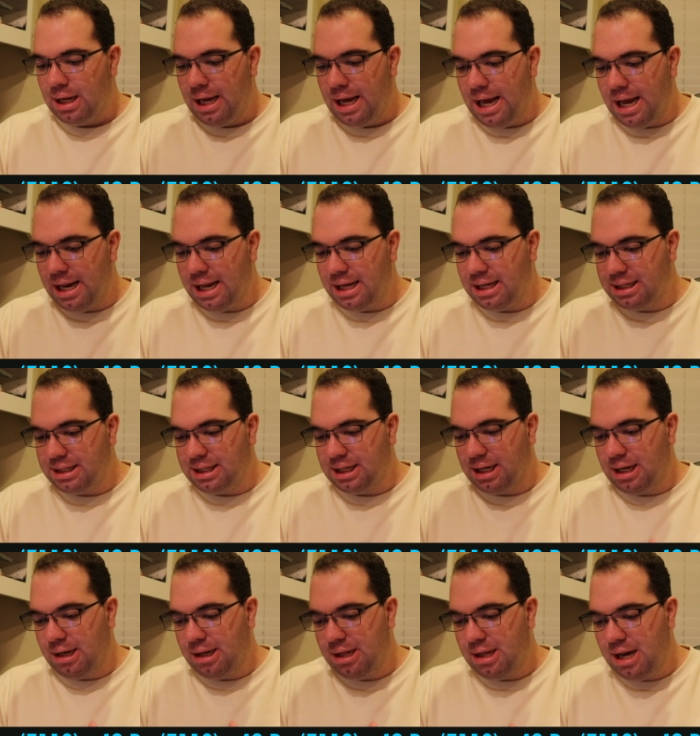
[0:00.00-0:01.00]
it is
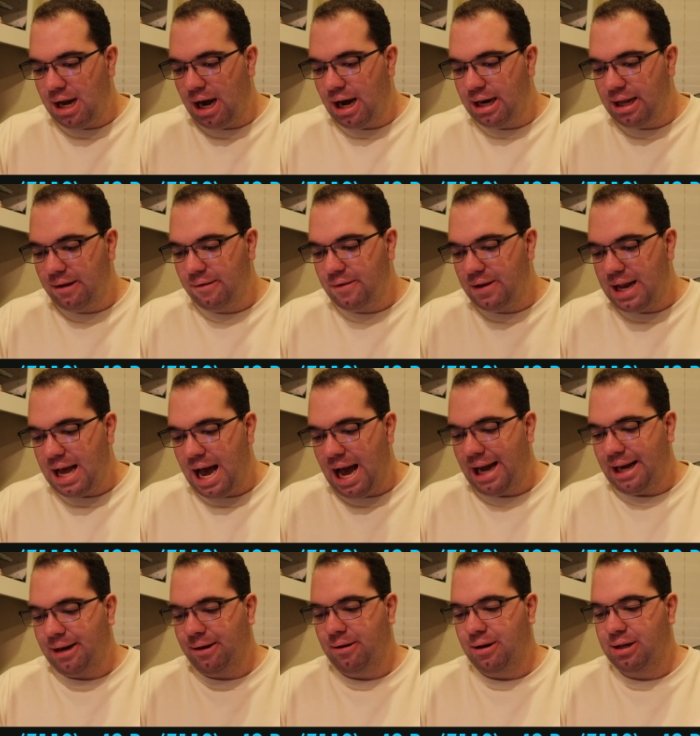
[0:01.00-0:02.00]
not even
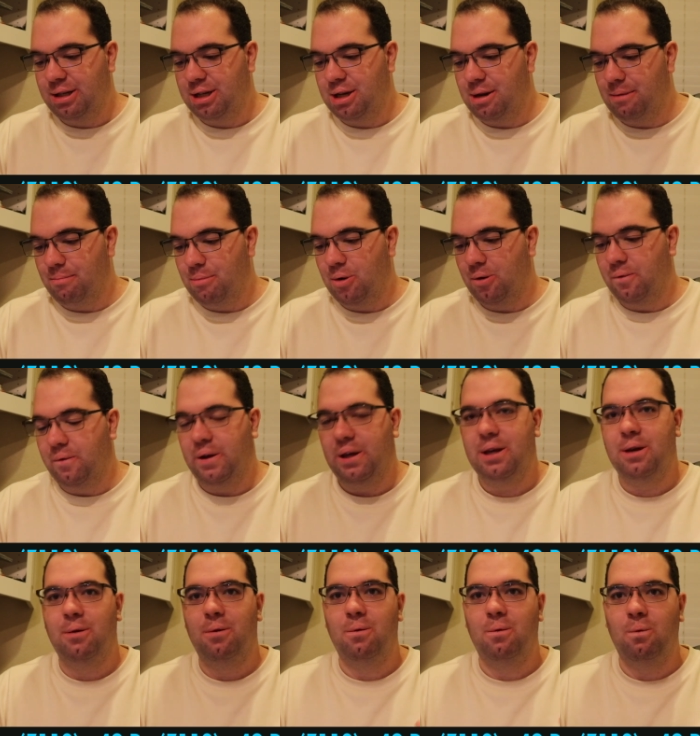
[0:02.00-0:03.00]
accurate to the
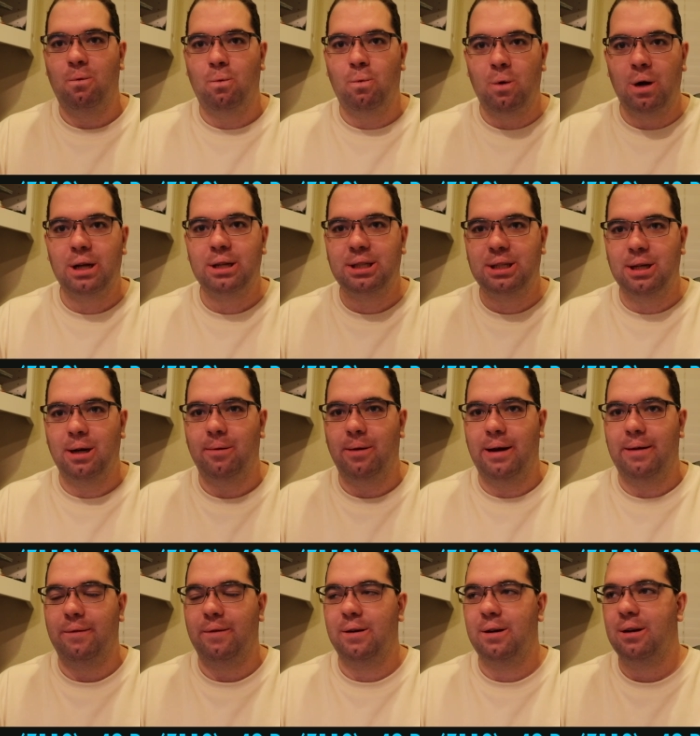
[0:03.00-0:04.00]
movie
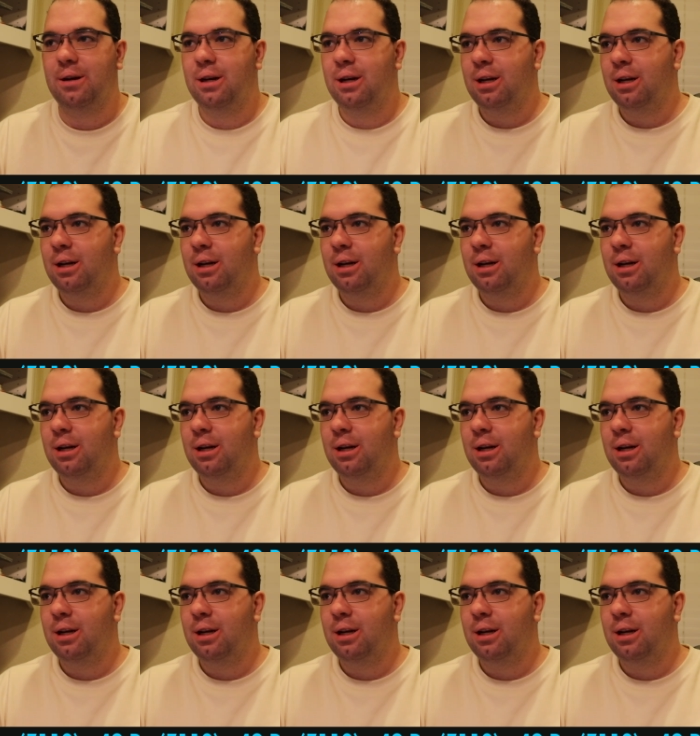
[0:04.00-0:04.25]
whatsoever.